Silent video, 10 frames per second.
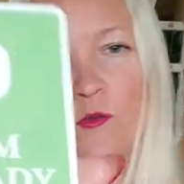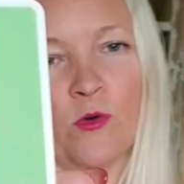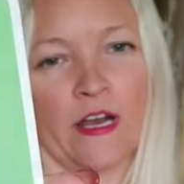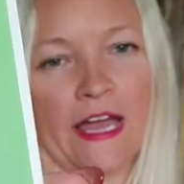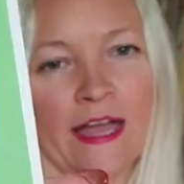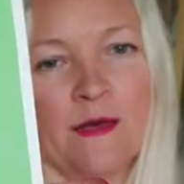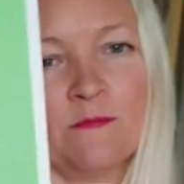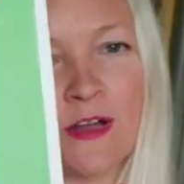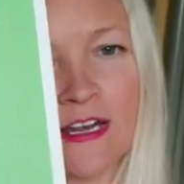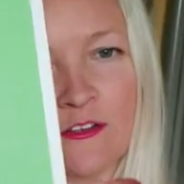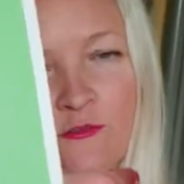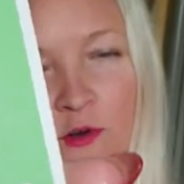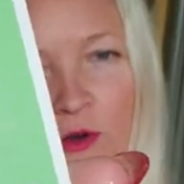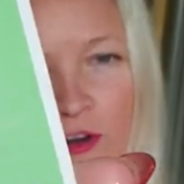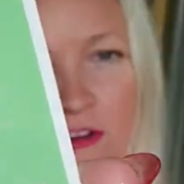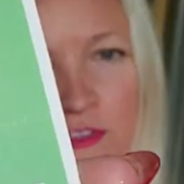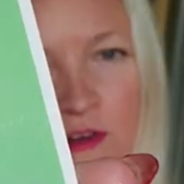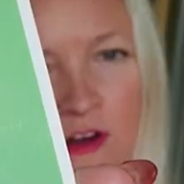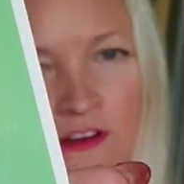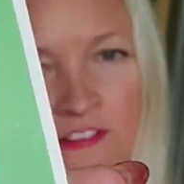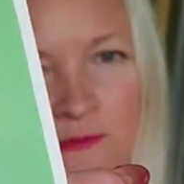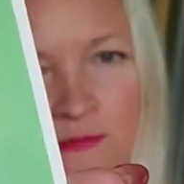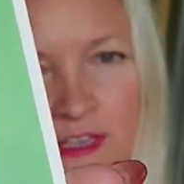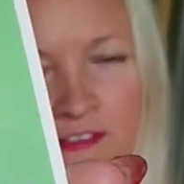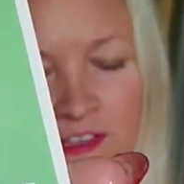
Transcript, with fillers: What I am ready for, there are some things